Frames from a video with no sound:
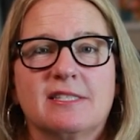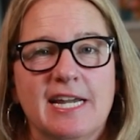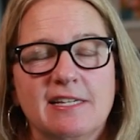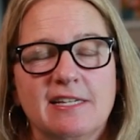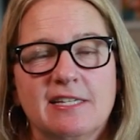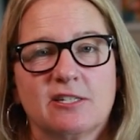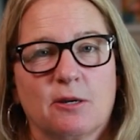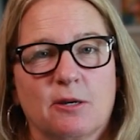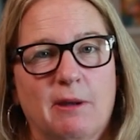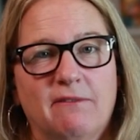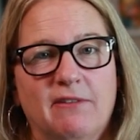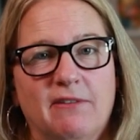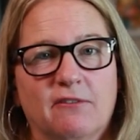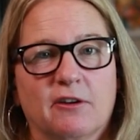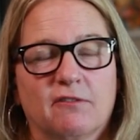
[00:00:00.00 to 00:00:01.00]
daisies are my
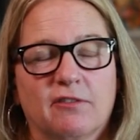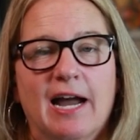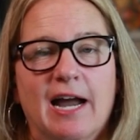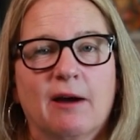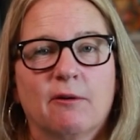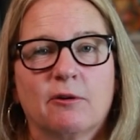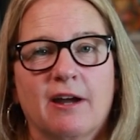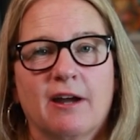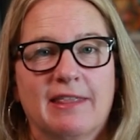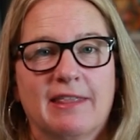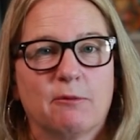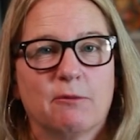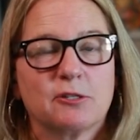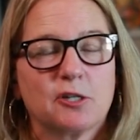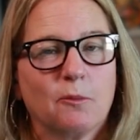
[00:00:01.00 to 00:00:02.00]
favorite flower, and
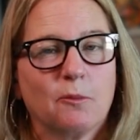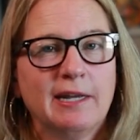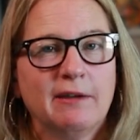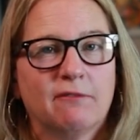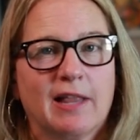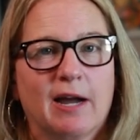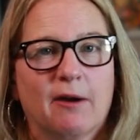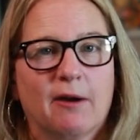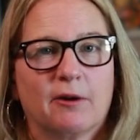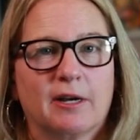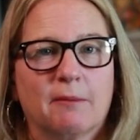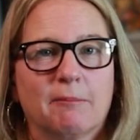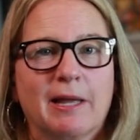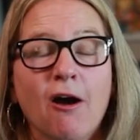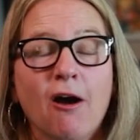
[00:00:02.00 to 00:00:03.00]
that was our wedding flower. And
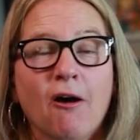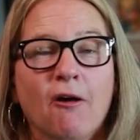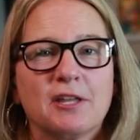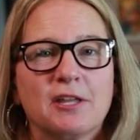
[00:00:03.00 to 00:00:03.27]
I'm like, oh,